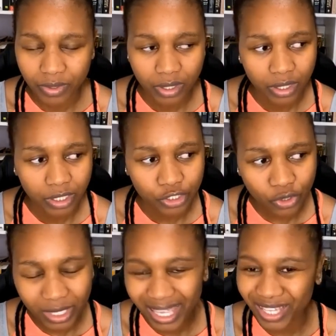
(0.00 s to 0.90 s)
It's
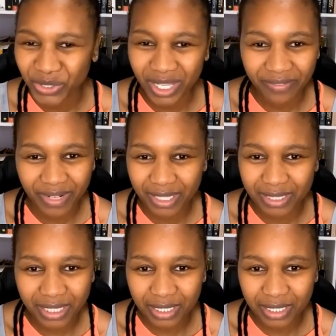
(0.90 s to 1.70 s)
okay to have nice things.